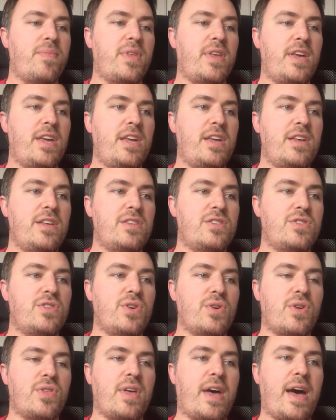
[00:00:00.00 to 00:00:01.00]
He
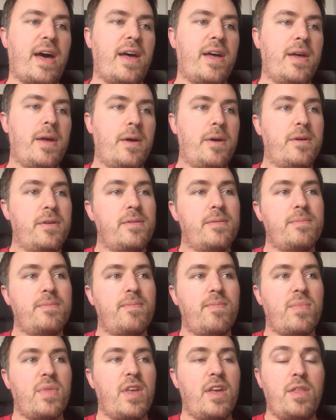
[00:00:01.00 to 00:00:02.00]
took that
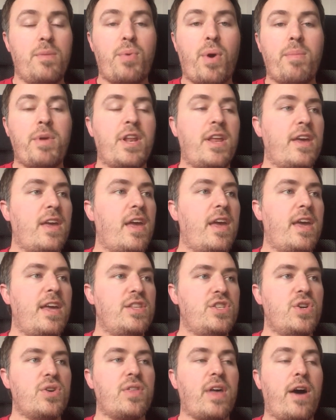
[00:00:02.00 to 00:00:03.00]
in the Premier League. He
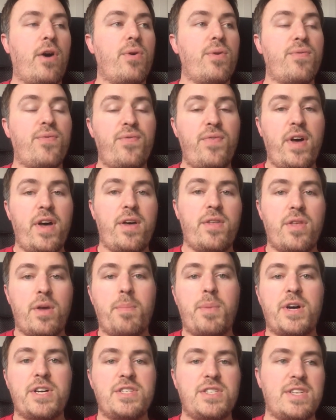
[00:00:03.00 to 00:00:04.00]
took that on further
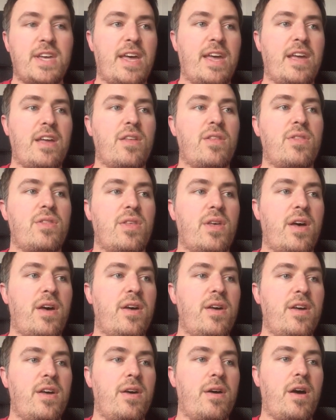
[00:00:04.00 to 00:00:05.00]
by saying that,
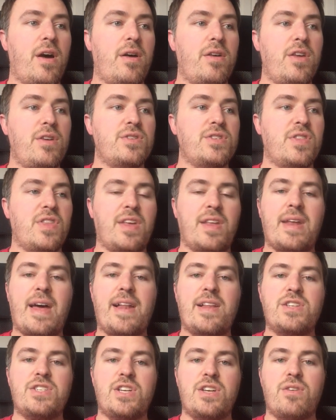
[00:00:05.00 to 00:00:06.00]
using the
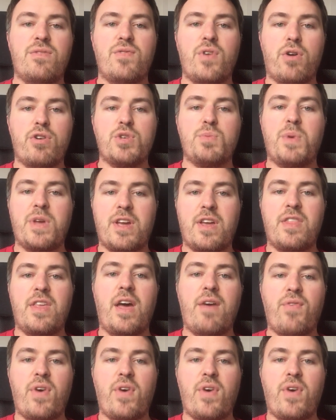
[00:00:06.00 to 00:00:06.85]
analogy of Norwich being in the